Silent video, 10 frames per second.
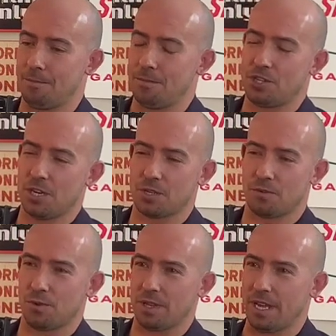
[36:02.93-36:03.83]
She doesn't
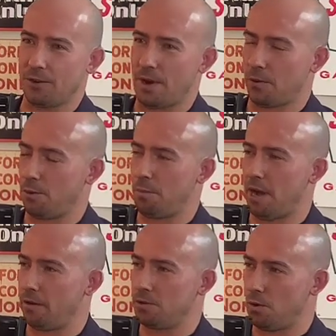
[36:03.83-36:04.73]
really interact with
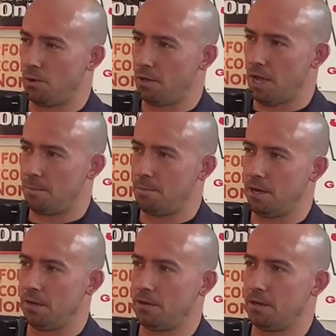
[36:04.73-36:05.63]
buyers a whole lot,
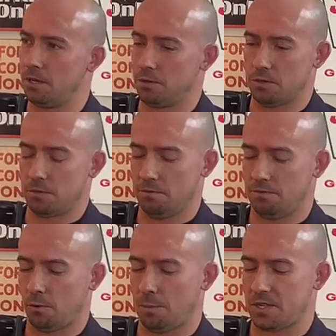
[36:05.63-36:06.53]
but you know,
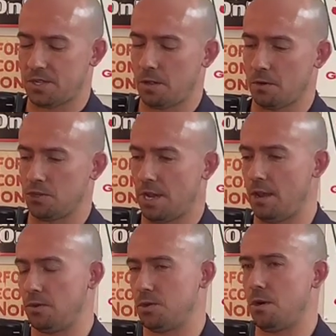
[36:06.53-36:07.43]
for my sellers, she
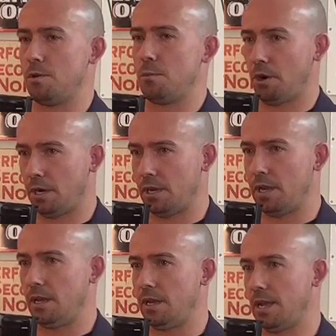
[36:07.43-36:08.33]
handles all the
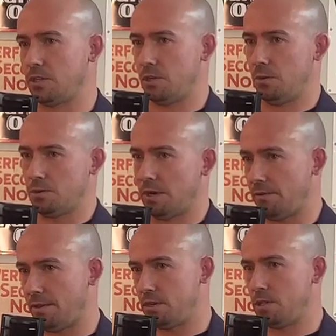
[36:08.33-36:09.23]
marketing and executes on
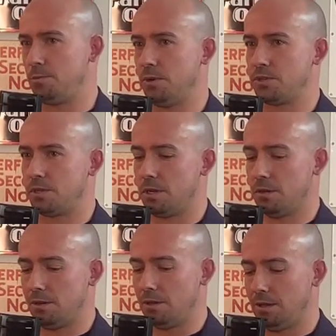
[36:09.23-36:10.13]
everything. She puts
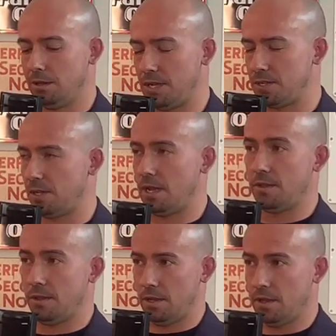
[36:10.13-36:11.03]
the listing
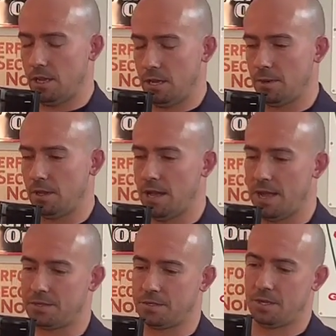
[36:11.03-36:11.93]
in the
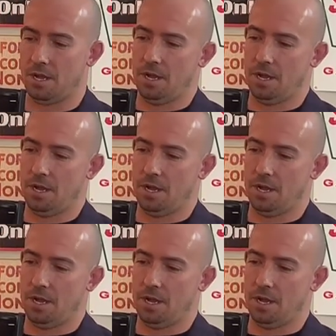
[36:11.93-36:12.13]
MLS.